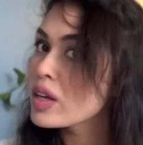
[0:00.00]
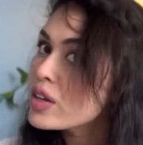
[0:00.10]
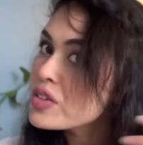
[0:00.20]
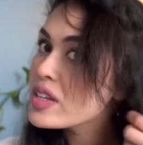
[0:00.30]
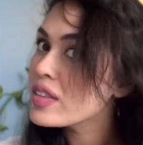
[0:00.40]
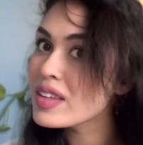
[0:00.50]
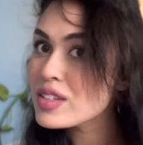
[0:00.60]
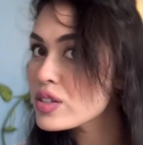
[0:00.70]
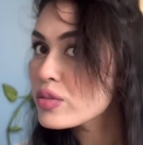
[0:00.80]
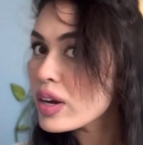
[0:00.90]
You see
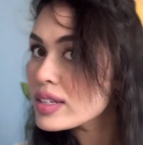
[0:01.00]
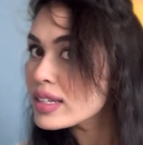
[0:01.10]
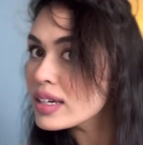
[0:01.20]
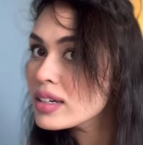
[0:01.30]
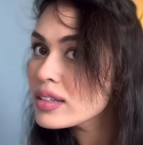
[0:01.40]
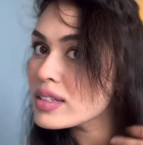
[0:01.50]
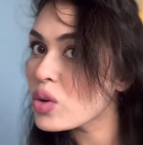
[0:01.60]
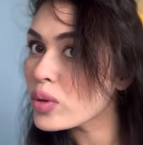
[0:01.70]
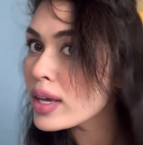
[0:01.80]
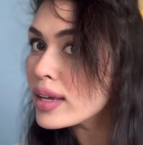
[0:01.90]
this right here, this
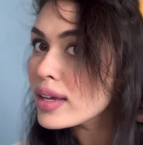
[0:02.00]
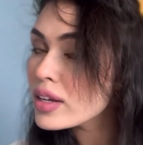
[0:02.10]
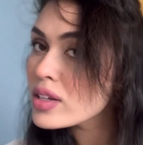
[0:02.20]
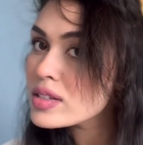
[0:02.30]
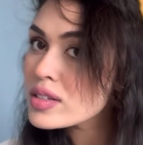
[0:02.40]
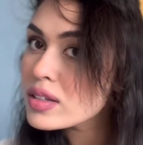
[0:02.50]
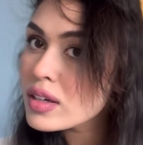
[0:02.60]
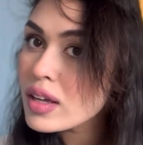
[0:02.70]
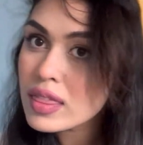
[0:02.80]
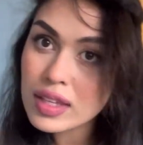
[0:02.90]
whole kinkiness,
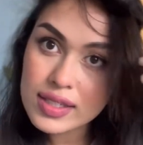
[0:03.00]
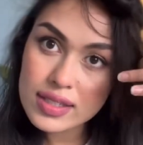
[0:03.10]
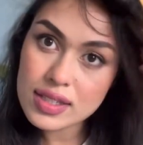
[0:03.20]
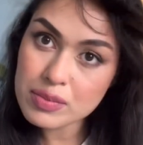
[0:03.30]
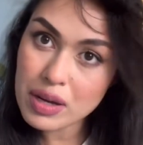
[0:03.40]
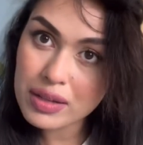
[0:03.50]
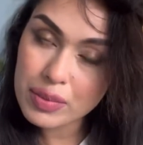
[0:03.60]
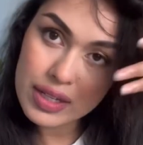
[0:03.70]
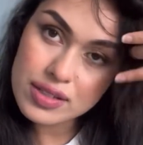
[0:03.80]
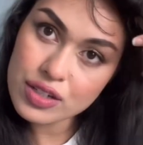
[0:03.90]
this is my
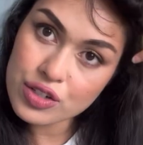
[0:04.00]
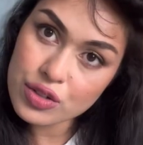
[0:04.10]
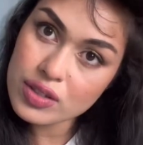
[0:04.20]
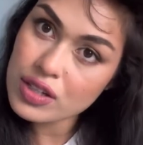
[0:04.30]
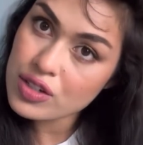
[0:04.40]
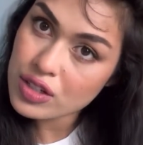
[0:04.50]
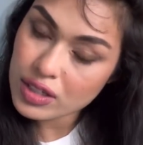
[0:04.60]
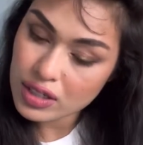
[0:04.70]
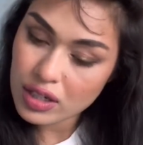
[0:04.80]
biggest issue essentially.